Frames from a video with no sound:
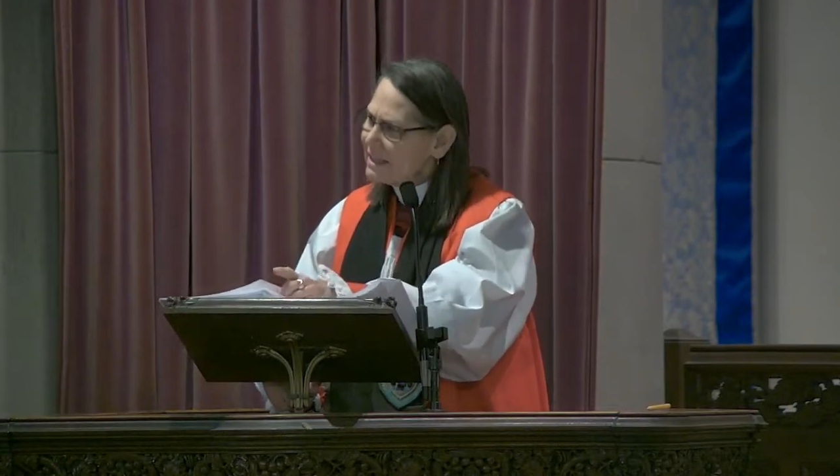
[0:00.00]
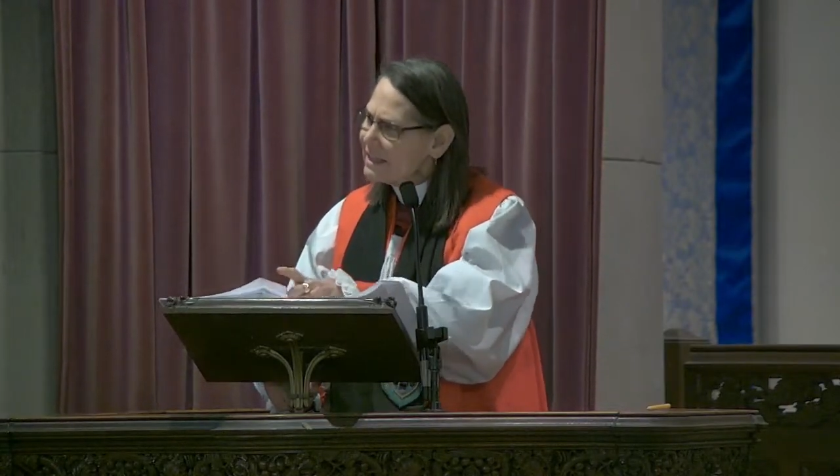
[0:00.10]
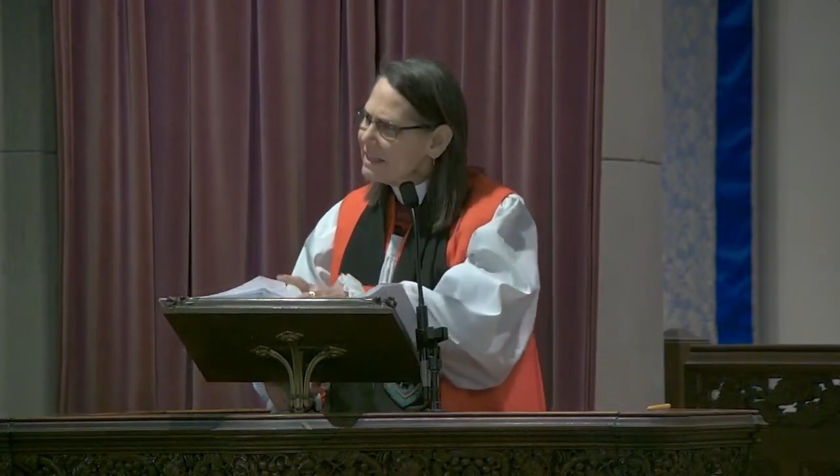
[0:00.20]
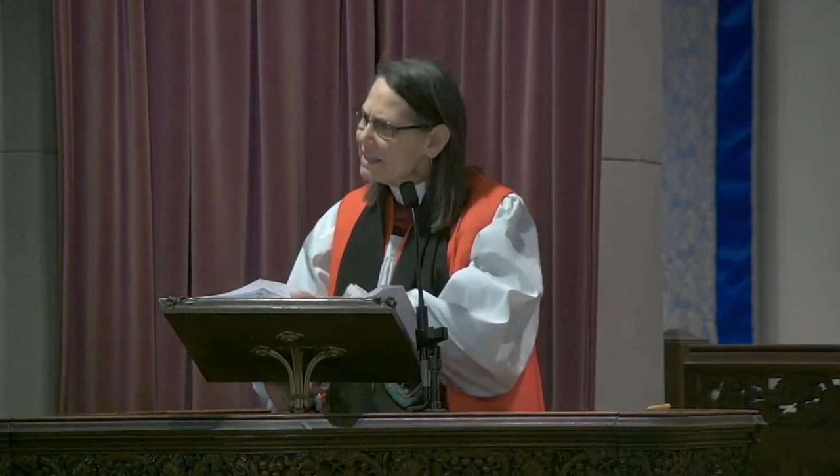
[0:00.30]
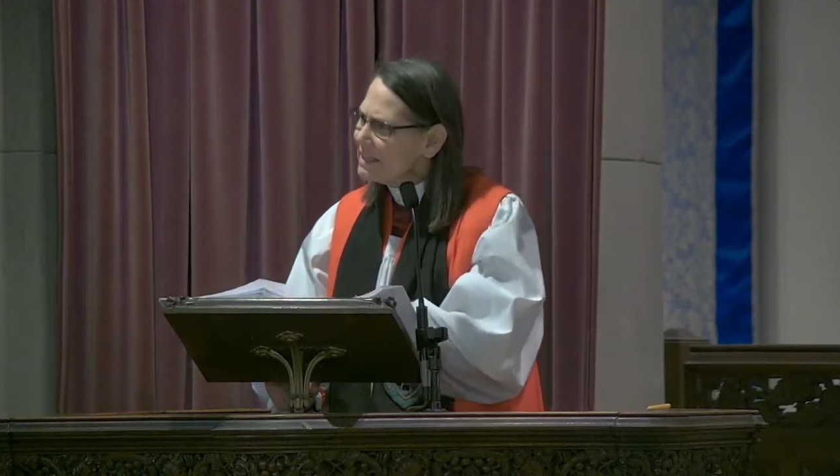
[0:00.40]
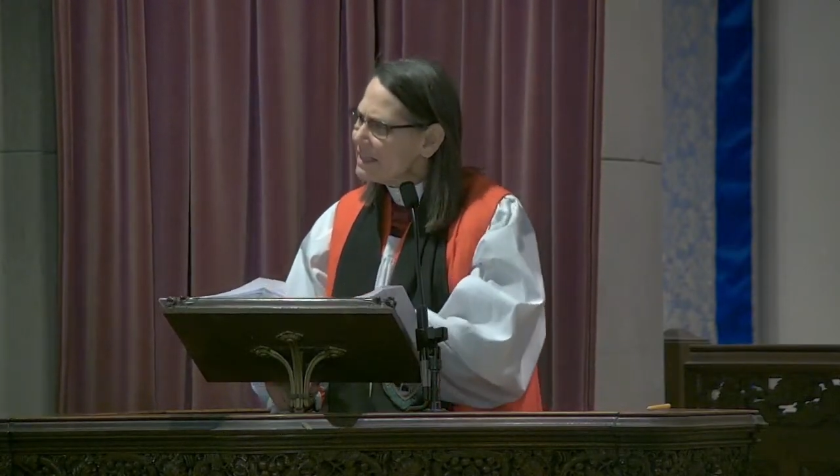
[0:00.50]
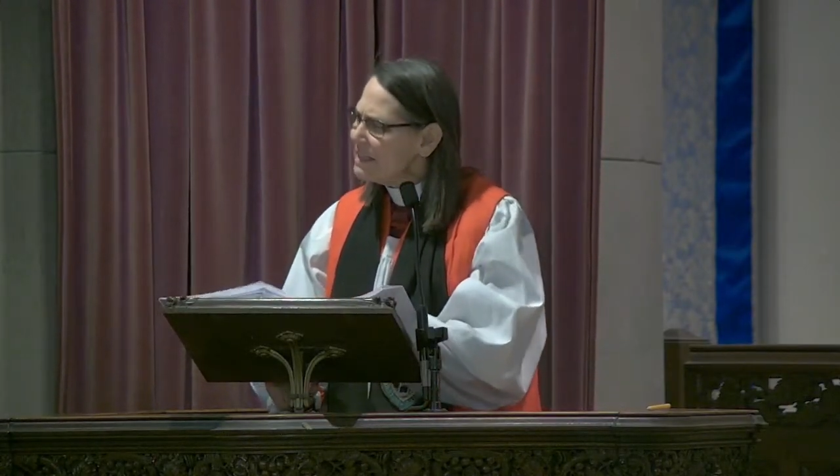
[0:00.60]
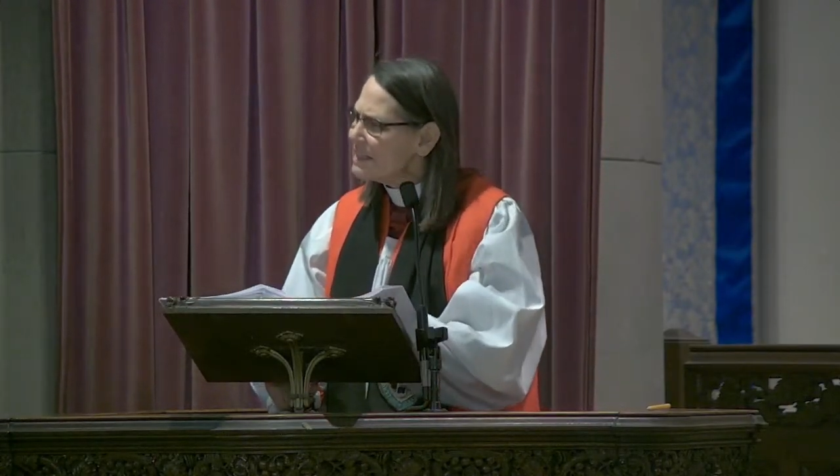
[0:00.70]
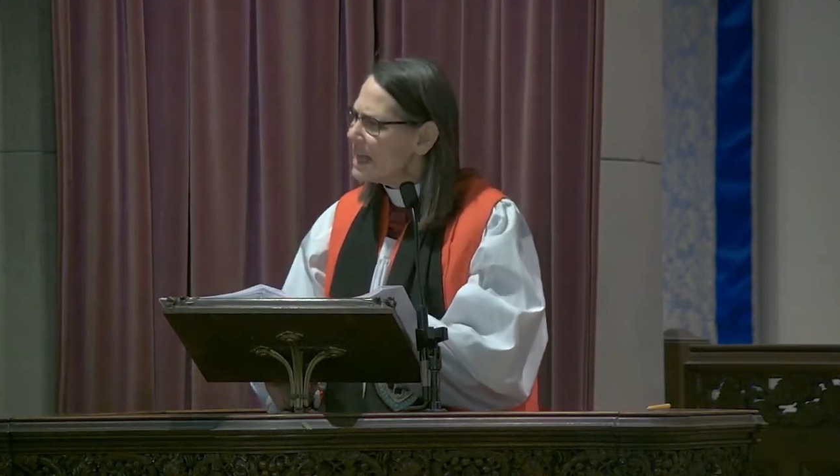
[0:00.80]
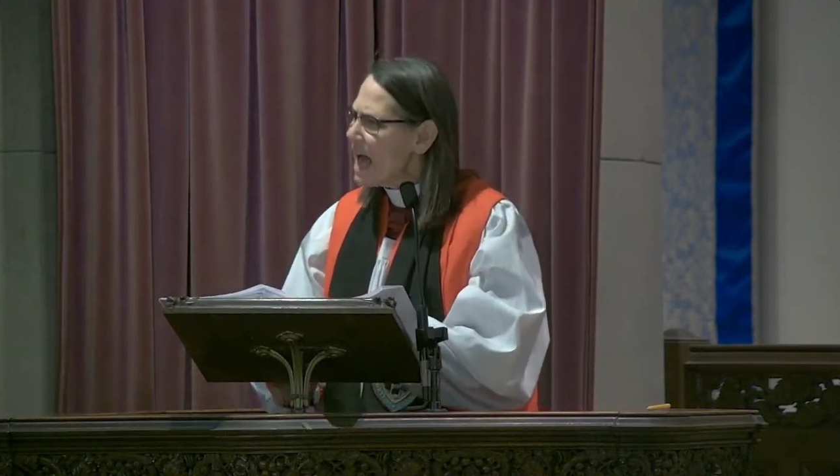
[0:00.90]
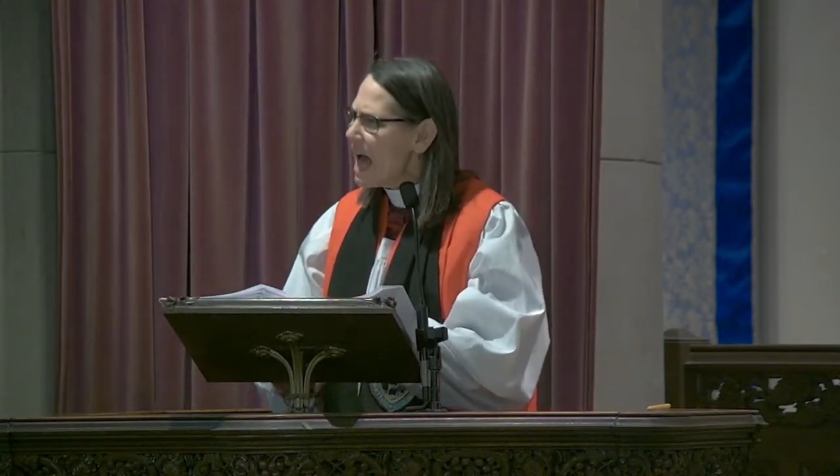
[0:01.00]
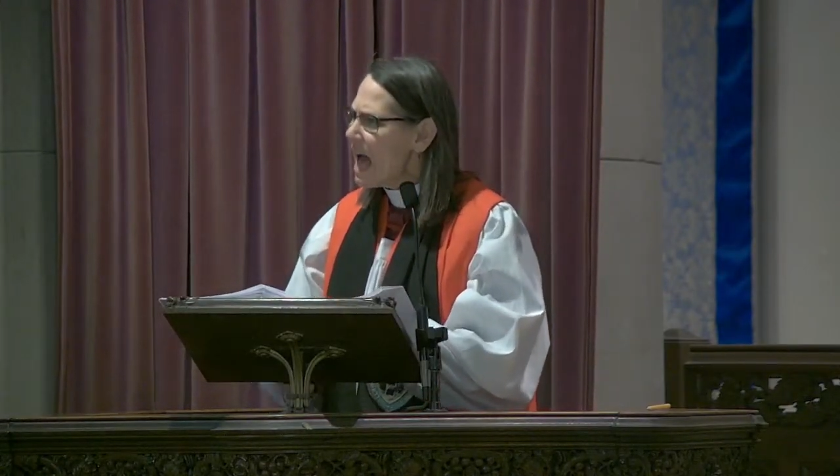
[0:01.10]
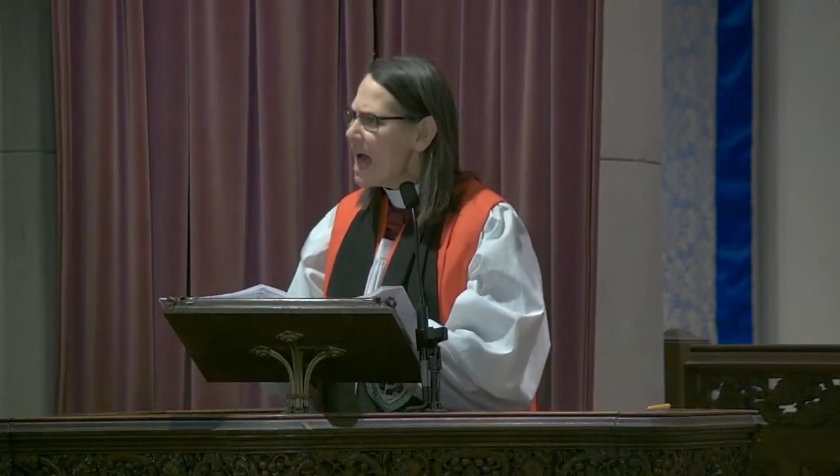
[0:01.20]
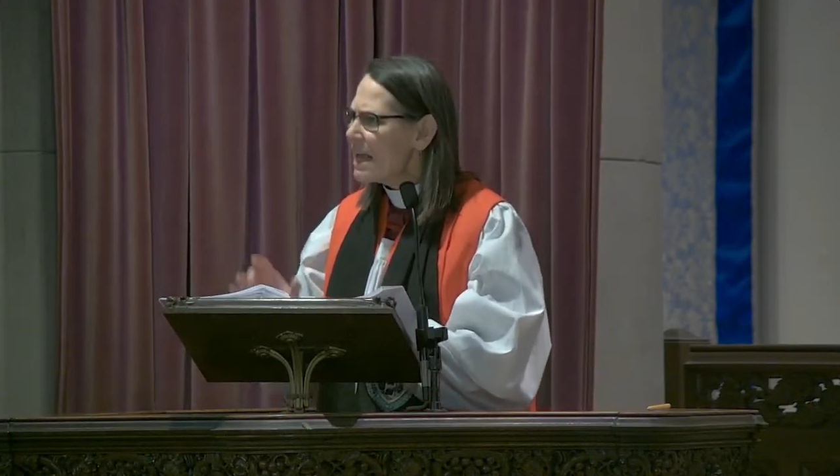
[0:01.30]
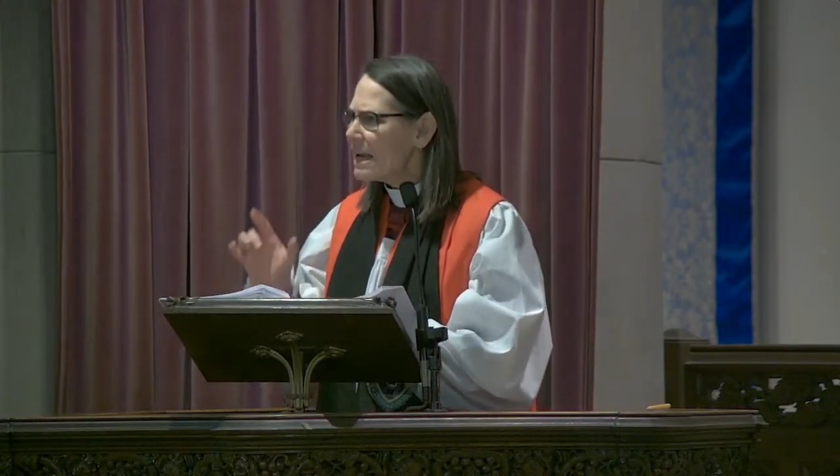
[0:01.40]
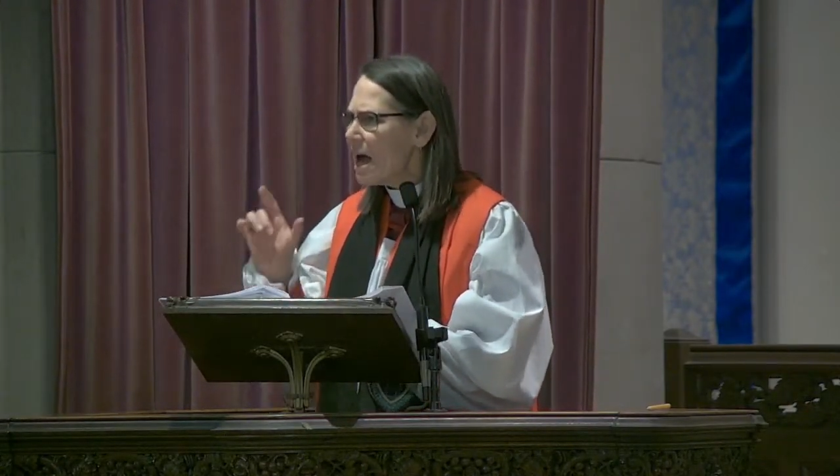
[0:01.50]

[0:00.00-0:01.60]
it is at